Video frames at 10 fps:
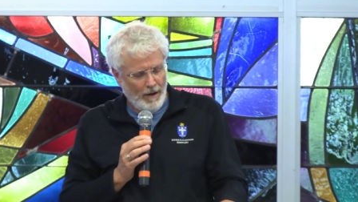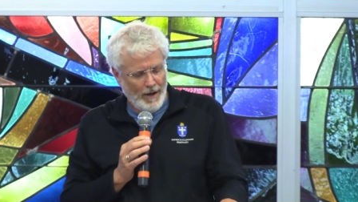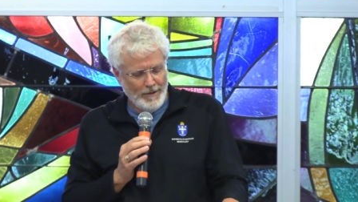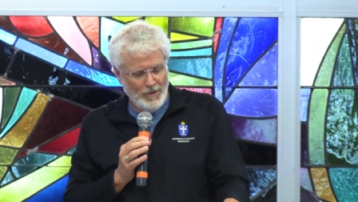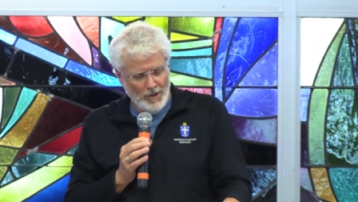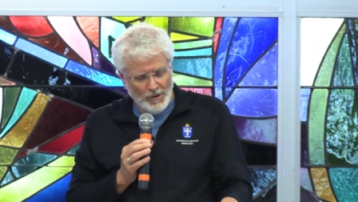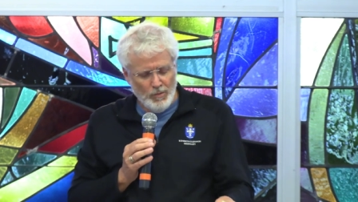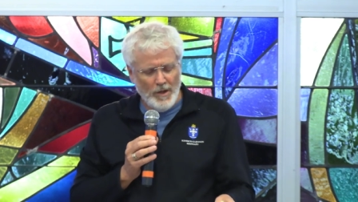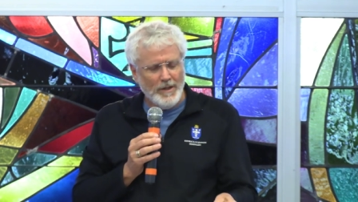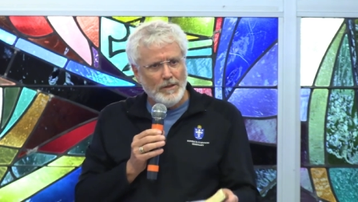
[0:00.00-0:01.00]
I
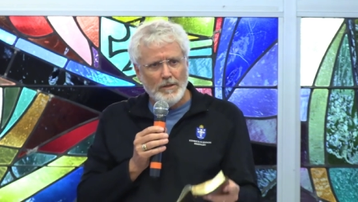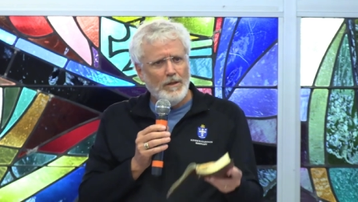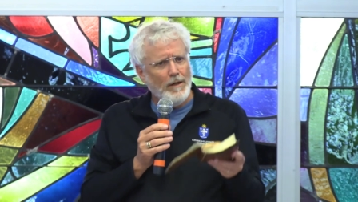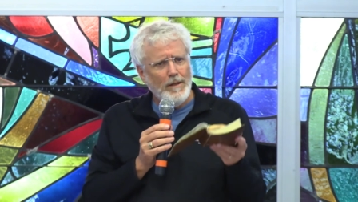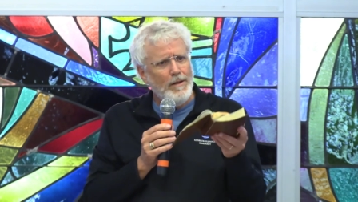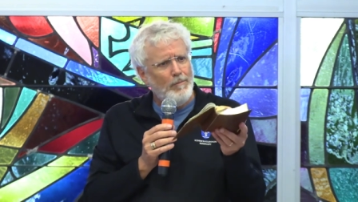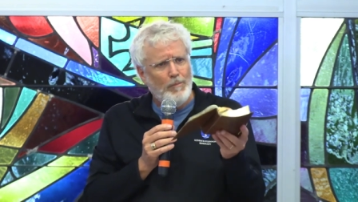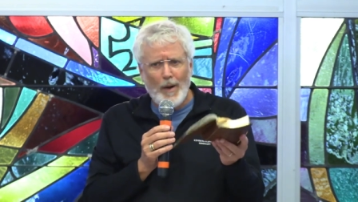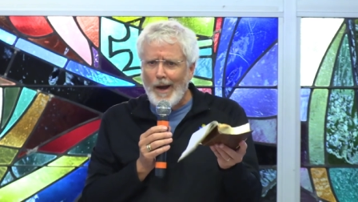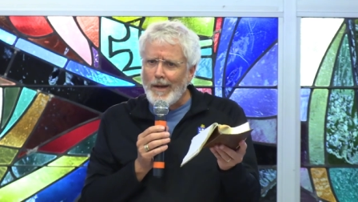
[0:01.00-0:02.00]
just want to study the
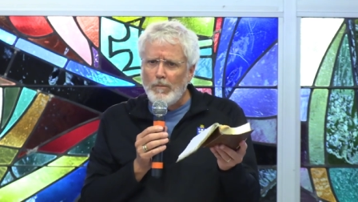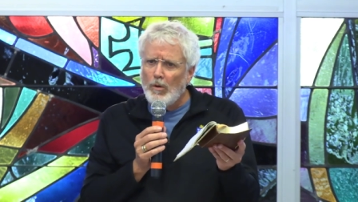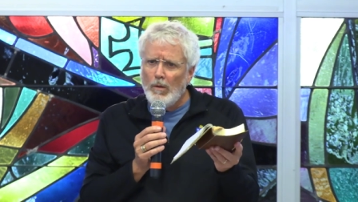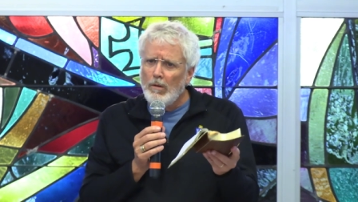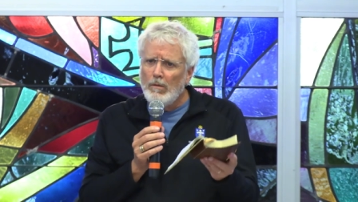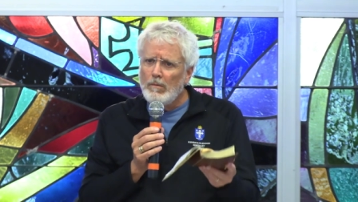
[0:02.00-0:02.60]
Bible.